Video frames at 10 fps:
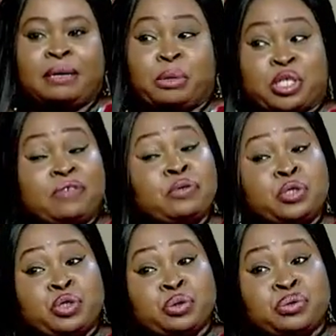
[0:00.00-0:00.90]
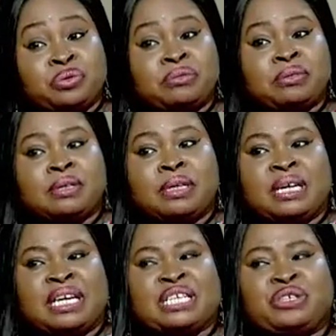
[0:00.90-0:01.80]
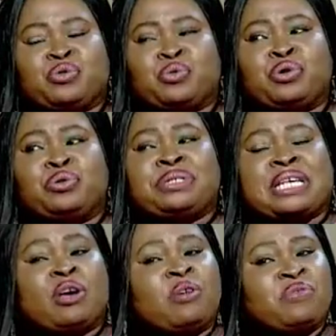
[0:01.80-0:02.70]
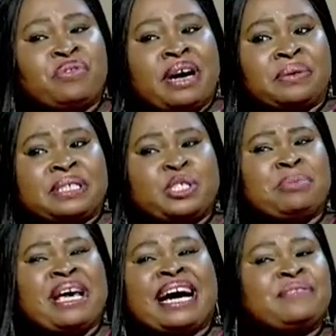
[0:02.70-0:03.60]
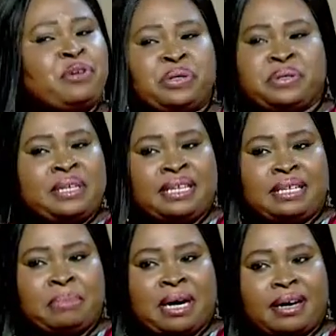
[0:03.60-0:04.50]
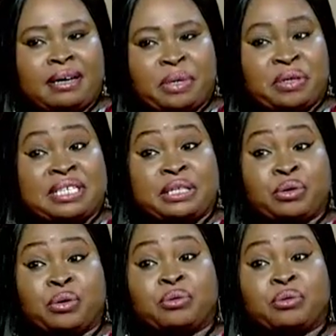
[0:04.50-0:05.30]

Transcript: Because if you do, you will lose a lot of ground. It will be hard for you to gain it back, because they know.